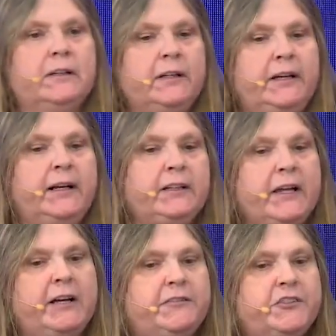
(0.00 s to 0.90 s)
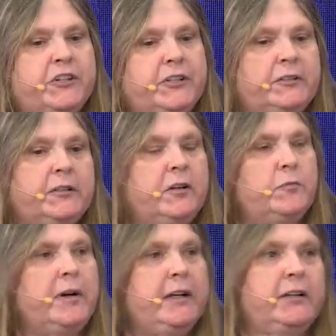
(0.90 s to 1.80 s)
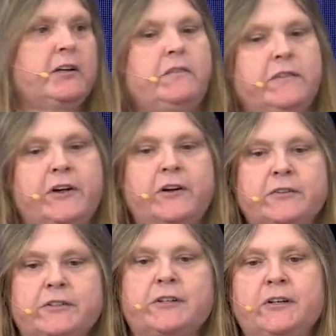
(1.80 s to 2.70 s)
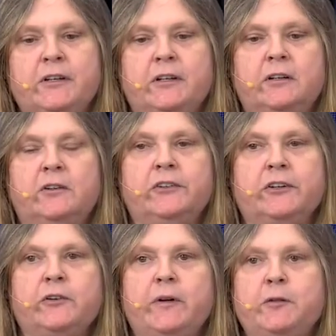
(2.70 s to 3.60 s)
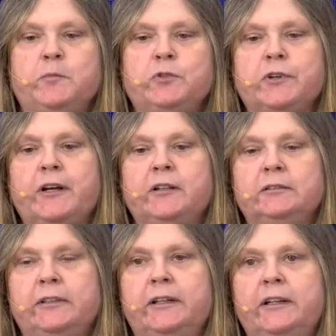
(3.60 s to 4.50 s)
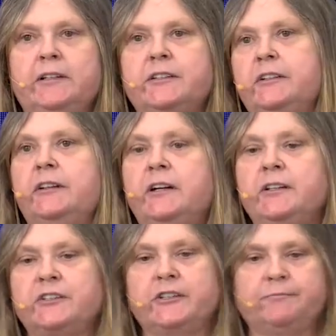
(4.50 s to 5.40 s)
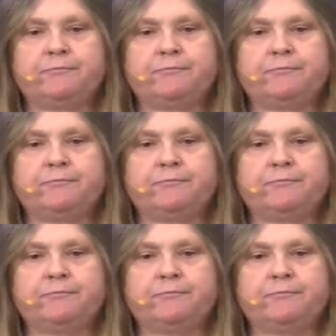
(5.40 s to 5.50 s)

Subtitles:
in Al Khafji, up by the Gulf Coast on the Kuwait border in 1990,